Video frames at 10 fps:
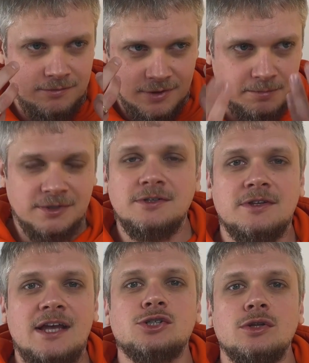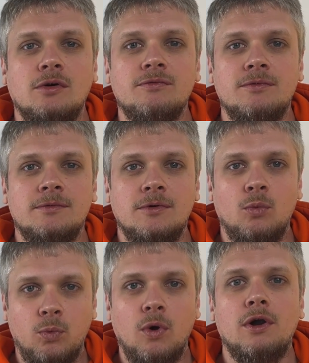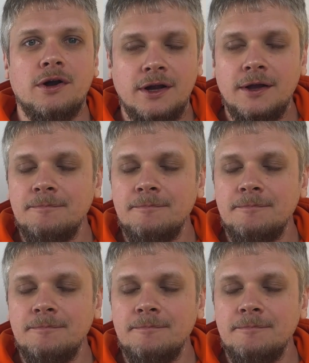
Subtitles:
representation of work.